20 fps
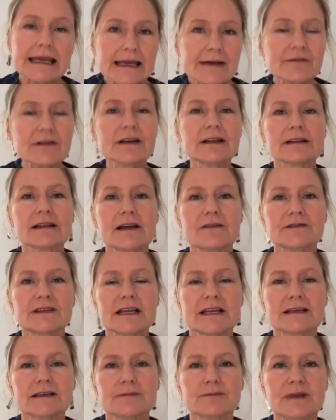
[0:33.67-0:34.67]
even in
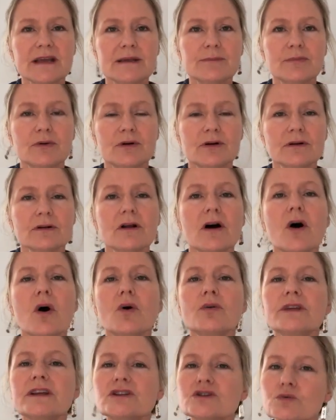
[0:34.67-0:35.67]
left-handed people.
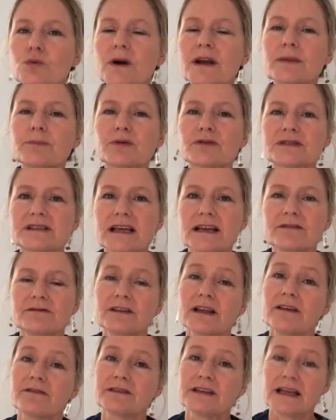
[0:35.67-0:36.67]
Only twenty percent
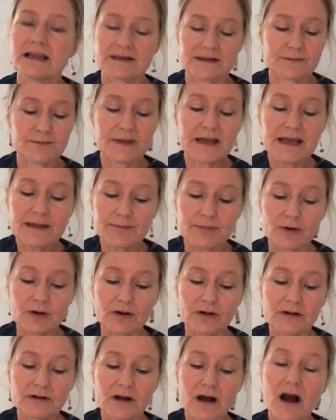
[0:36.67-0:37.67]
of left-handed
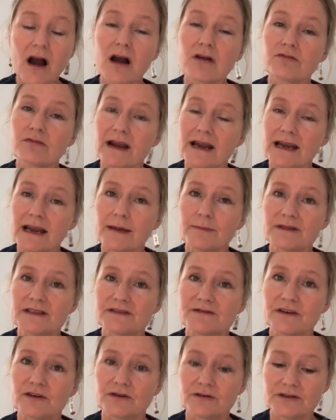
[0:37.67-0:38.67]
people are right
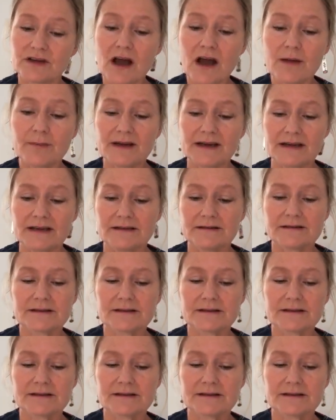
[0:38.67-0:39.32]
hemisphere dominant,